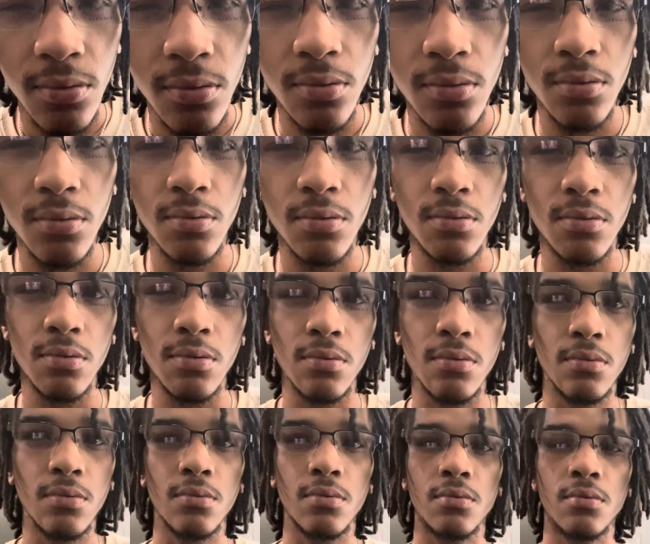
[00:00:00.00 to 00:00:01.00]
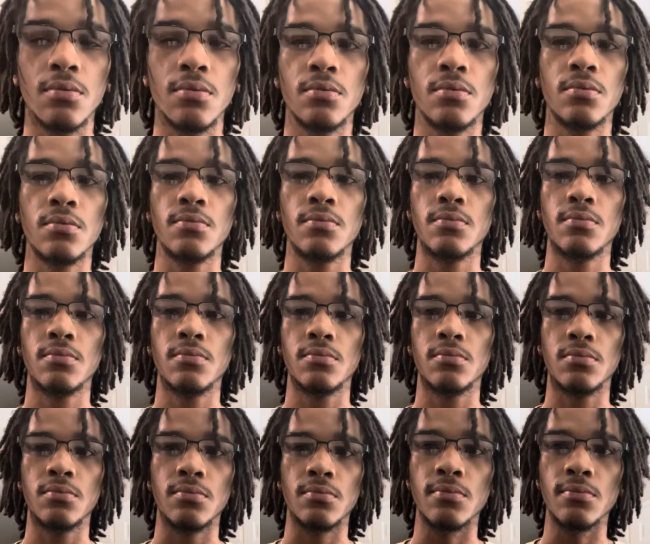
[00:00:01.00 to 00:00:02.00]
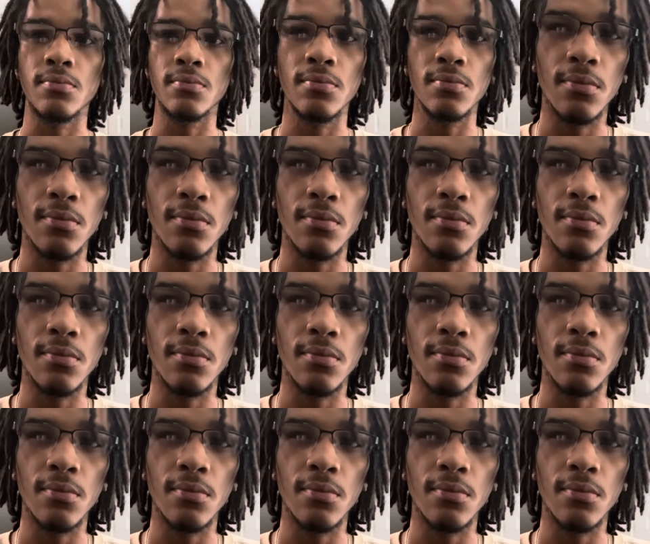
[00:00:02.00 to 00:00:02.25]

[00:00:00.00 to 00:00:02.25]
[no speech]